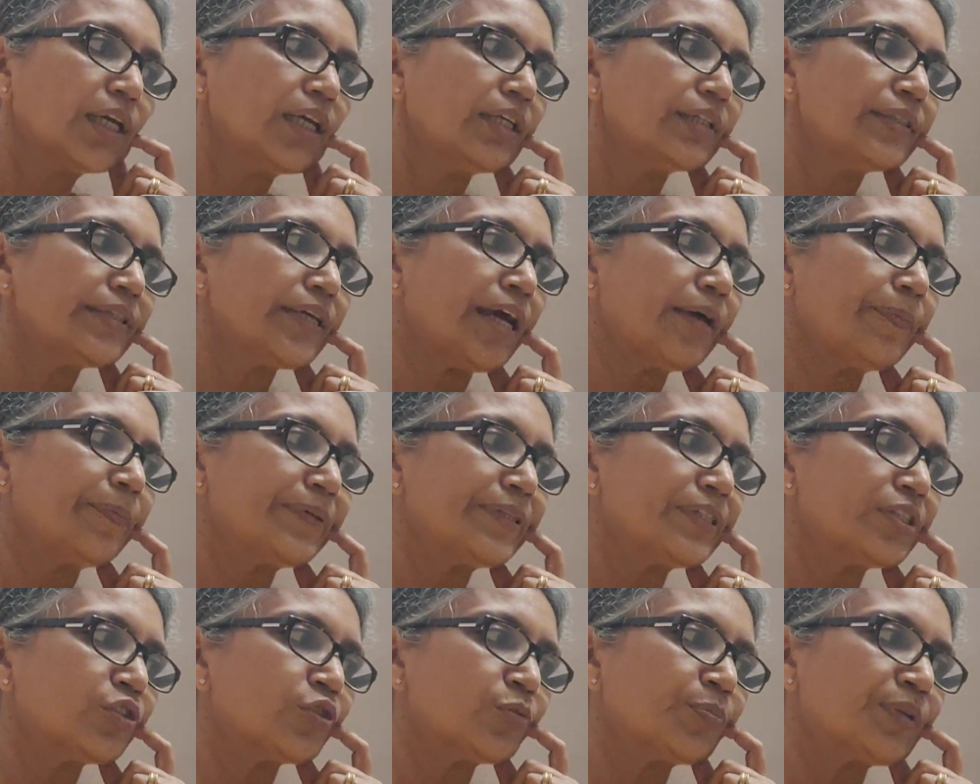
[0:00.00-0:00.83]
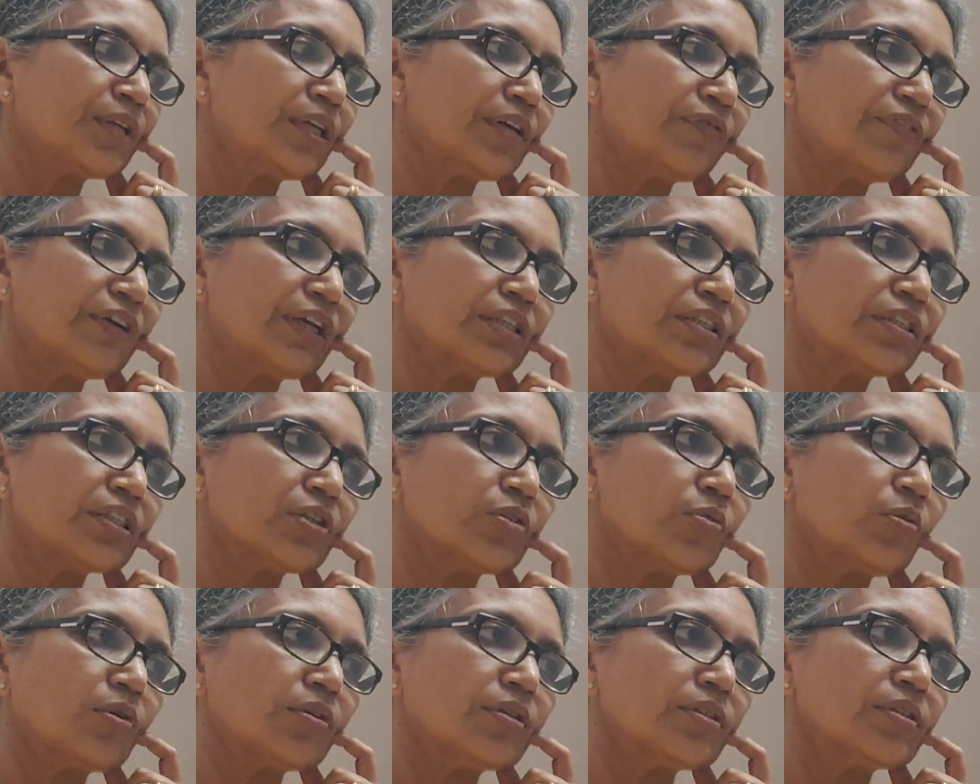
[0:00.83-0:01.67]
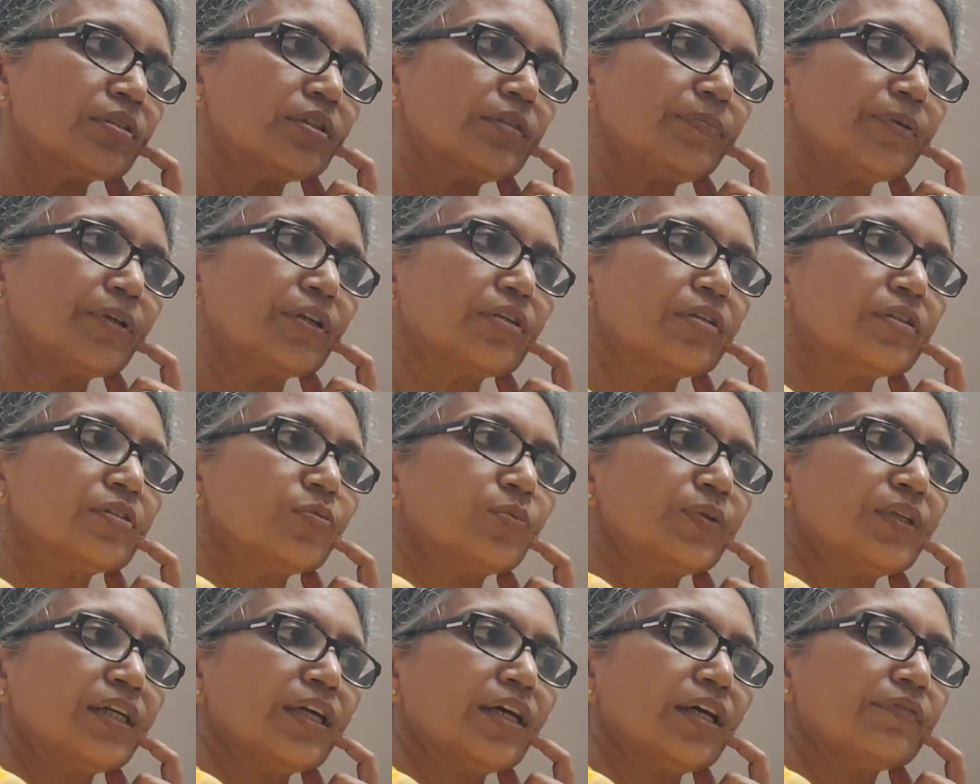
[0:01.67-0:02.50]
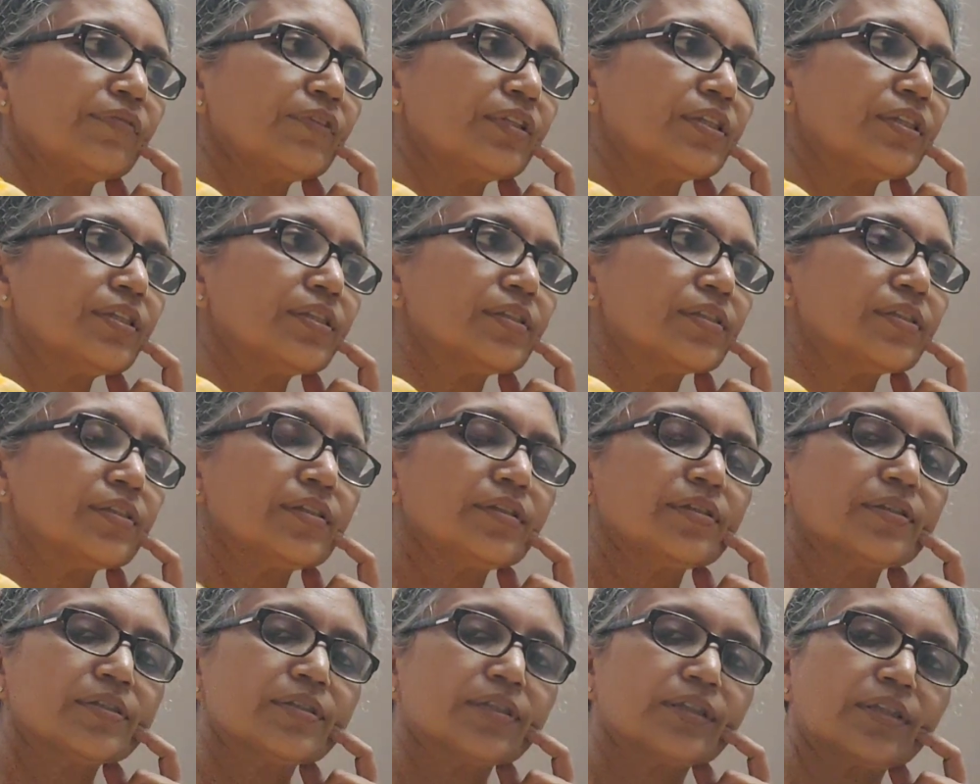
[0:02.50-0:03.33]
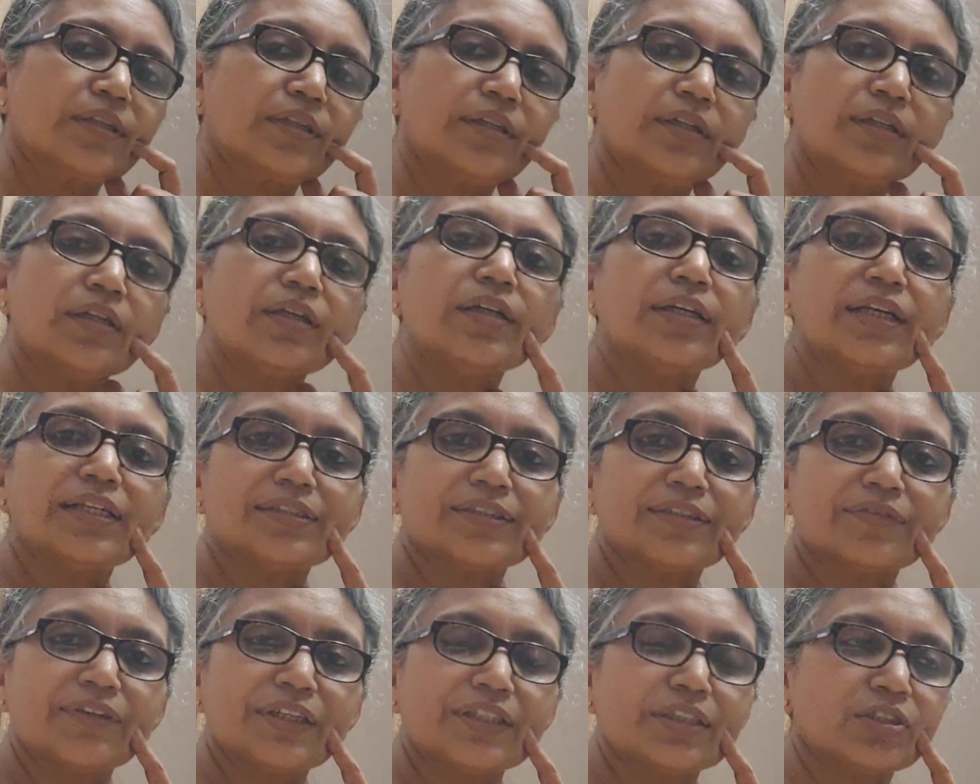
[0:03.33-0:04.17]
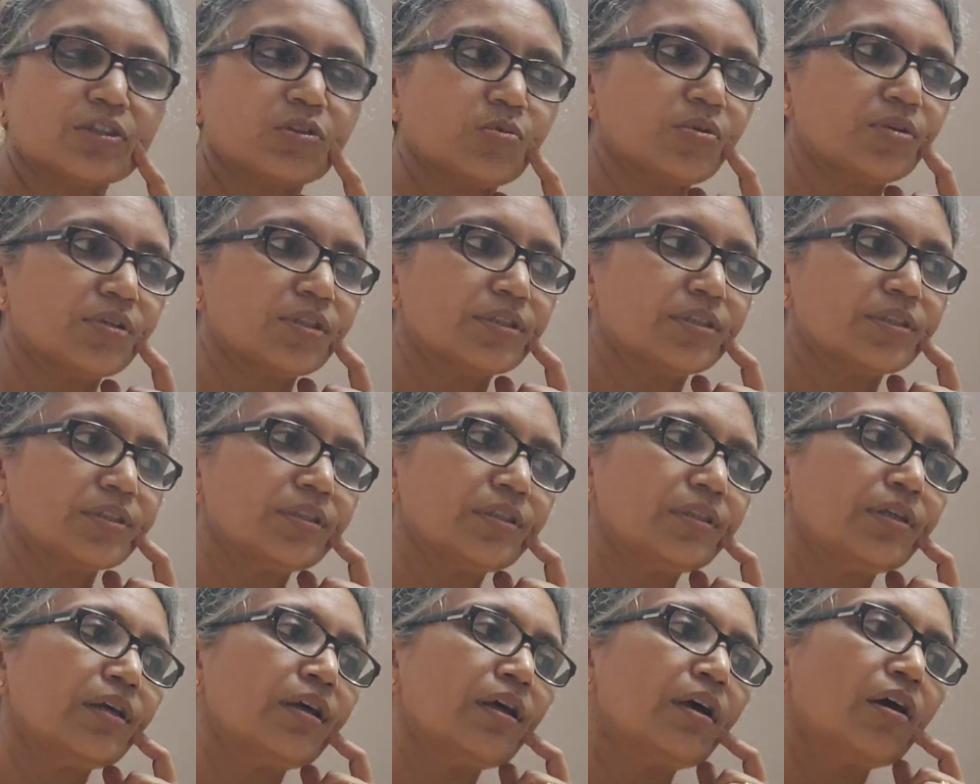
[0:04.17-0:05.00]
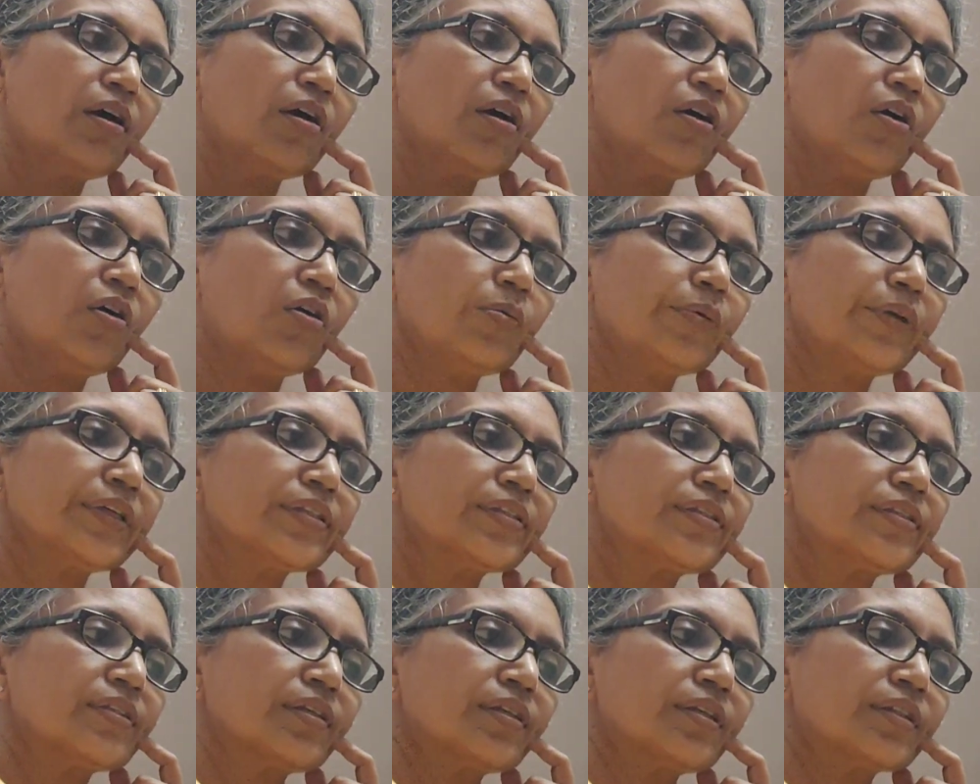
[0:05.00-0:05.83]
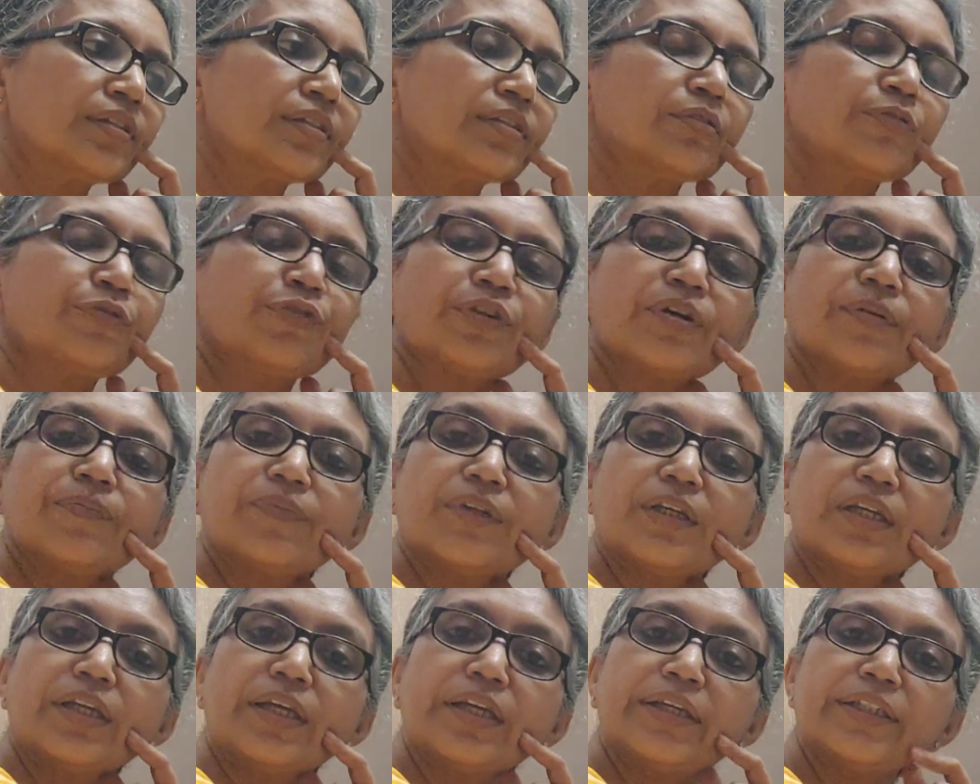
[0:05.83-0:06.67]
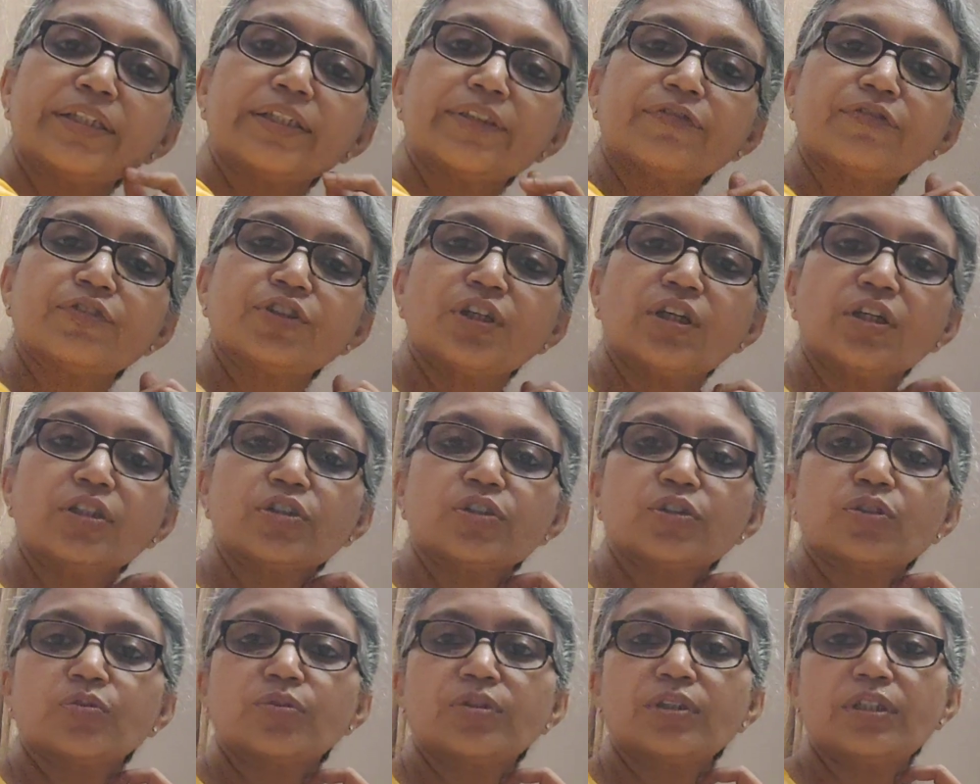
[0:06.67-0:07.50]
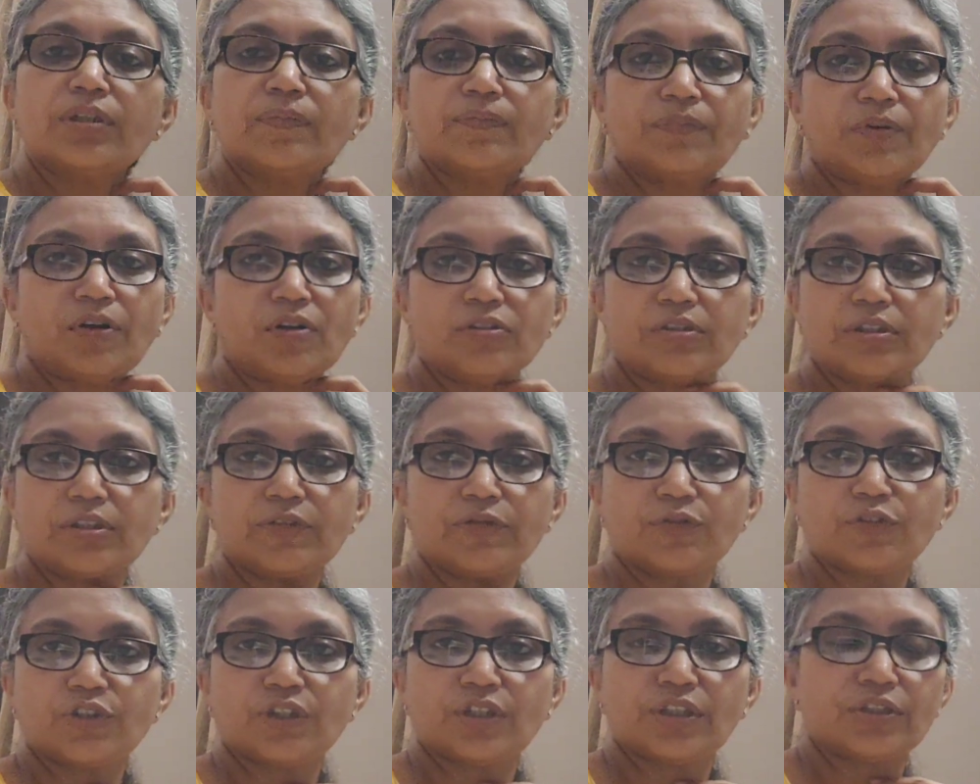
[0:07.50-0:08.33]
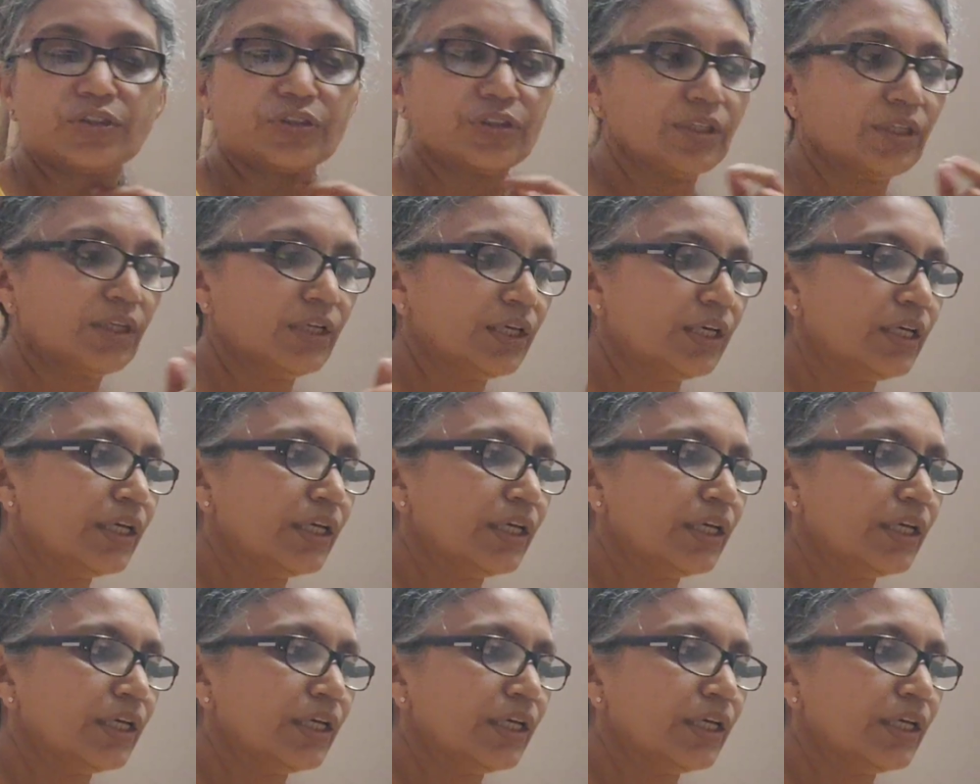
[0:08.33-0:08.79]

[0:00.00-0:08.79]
It happens to be a vector quantity because we have the distance here as a vector quantity, always directed from the negative charge to the positive charge.